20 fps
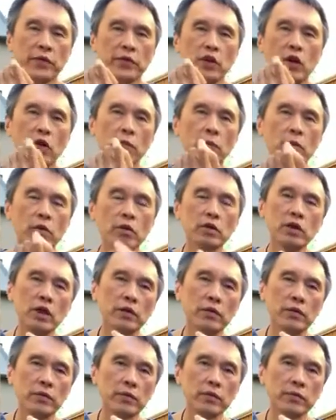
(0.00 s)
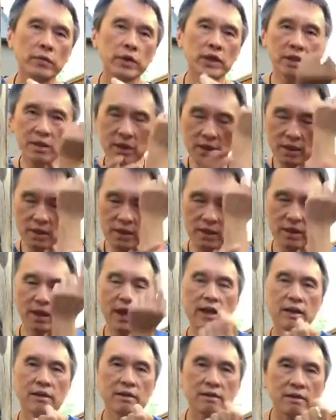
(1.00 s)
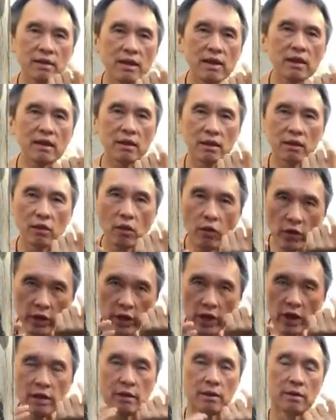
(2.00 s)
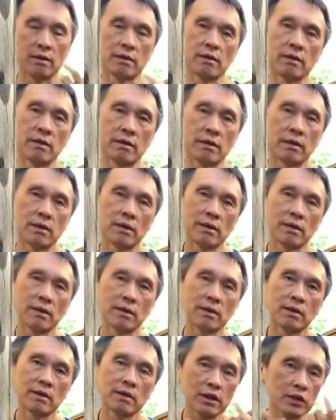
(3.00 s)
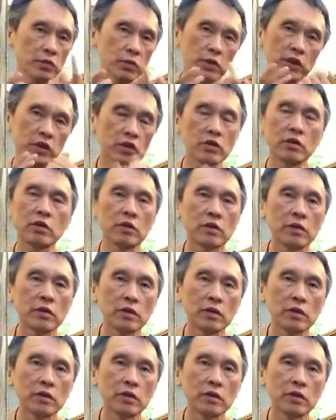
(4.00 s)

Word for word: the opponent because this is like a seal going in. That's Wing Chun.